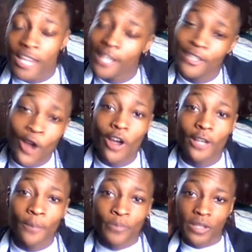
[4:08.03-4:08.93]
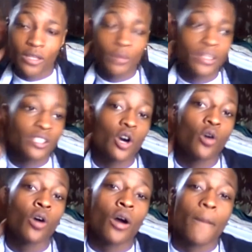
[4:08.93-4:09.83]
It's hard, you know what I mean?
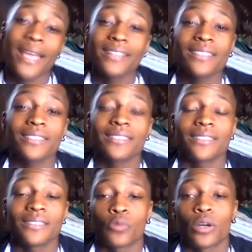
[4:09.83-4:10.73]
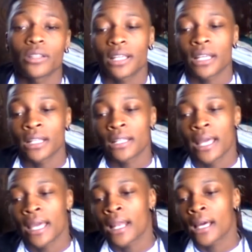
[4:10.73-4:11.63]
So patience is one thing
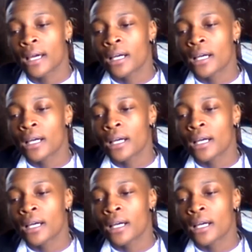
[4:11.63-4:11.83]
that